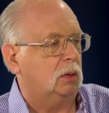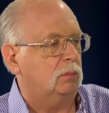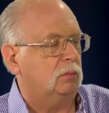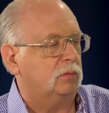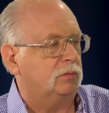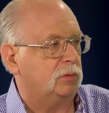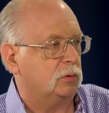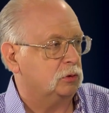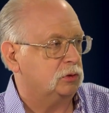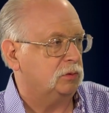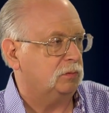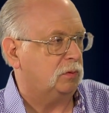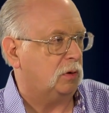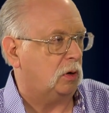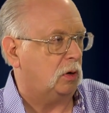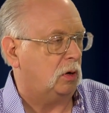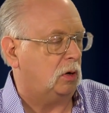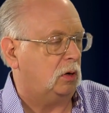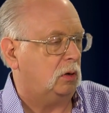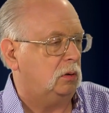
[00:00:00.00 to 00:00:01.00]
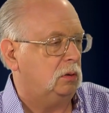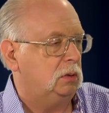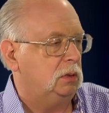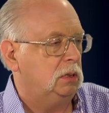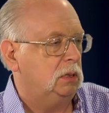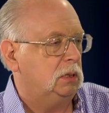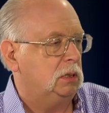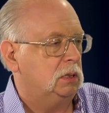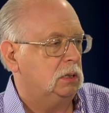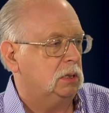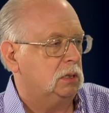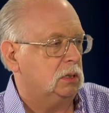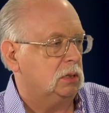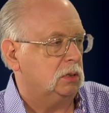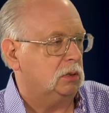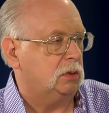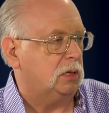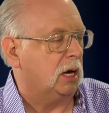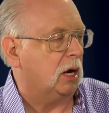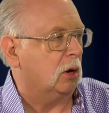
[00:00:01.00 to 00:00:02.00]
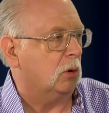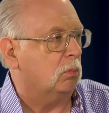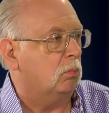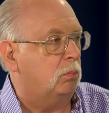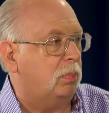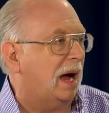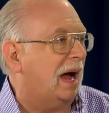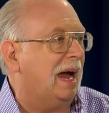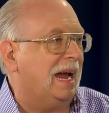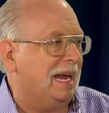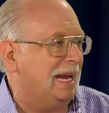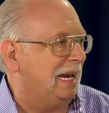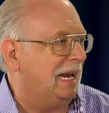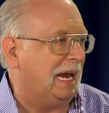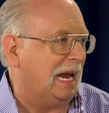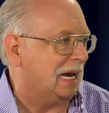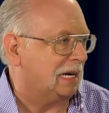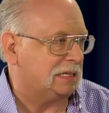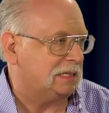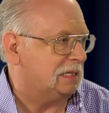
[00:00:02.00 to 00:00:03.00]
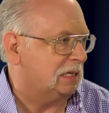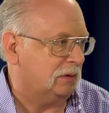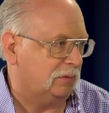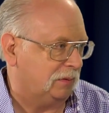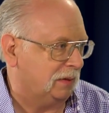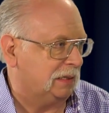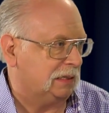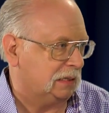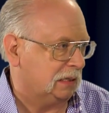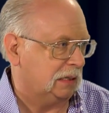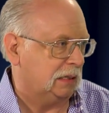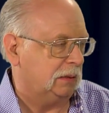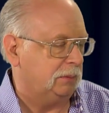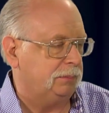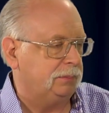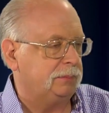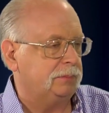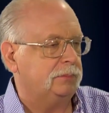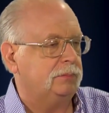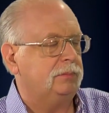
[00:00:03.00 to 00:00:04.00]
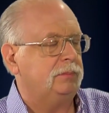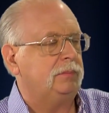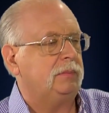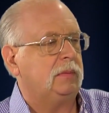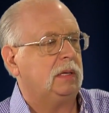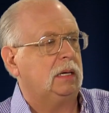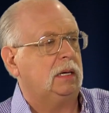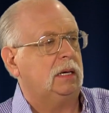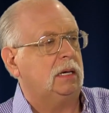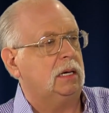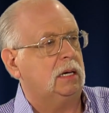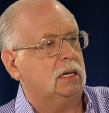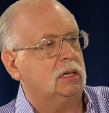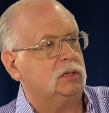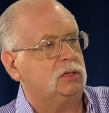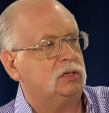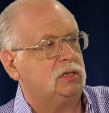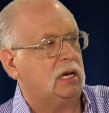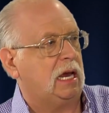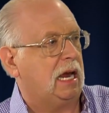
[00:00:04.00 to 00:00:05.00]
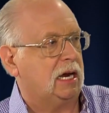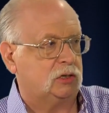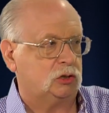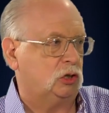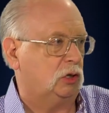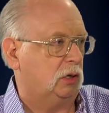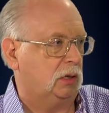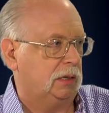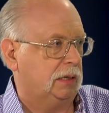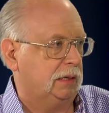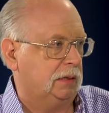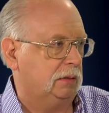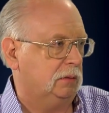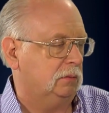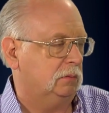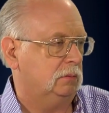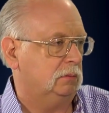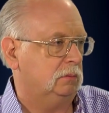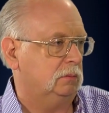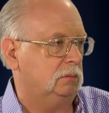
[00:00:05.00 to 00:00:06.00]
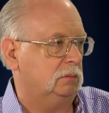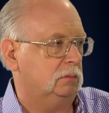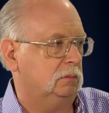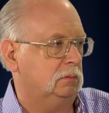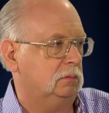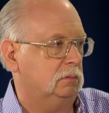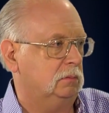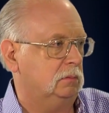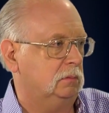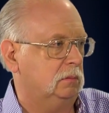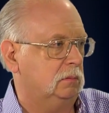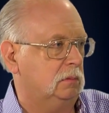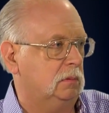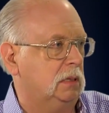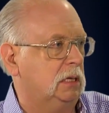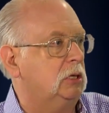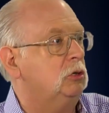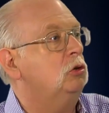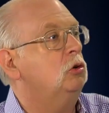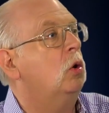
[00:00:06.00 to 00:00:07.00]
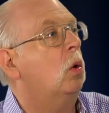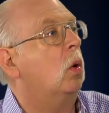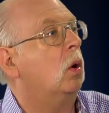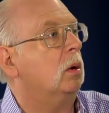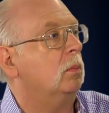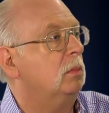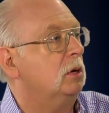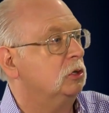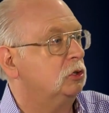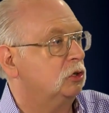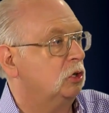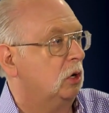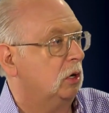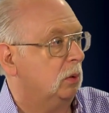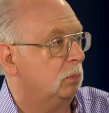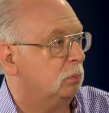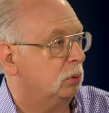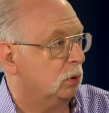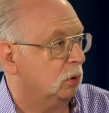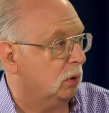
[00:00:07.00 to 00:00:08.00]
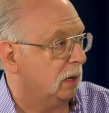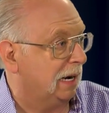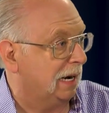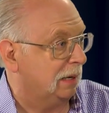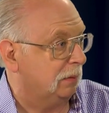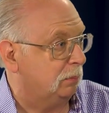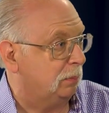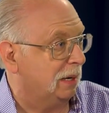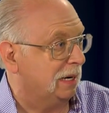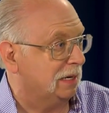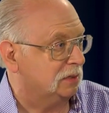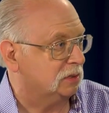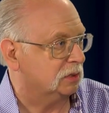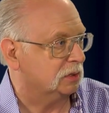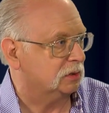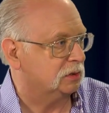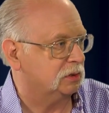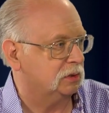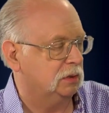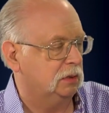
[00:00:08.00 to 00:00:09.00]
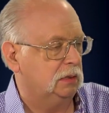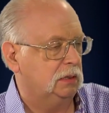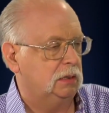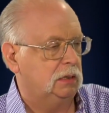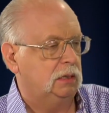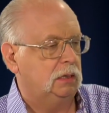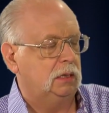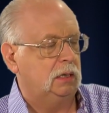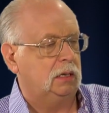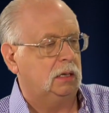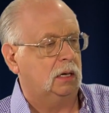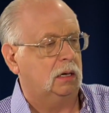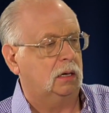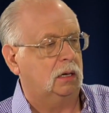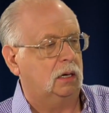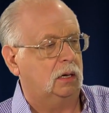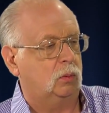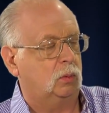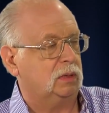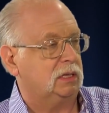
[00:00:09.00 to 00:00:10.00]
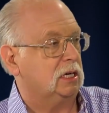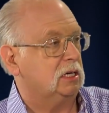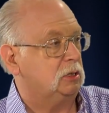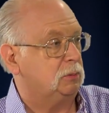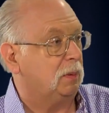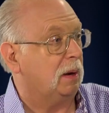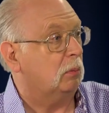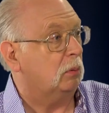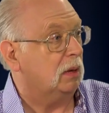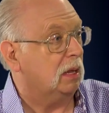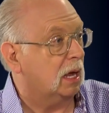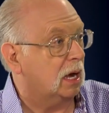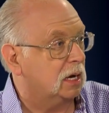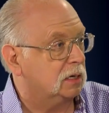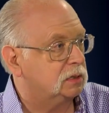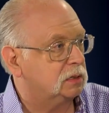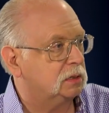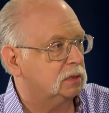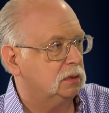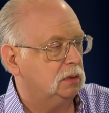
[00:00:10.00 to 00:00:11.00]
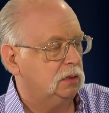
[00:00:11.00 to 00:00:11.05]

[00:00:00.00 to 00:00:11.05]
First of all, their buying activity is actually enormous on a per head basis. What they spend with us,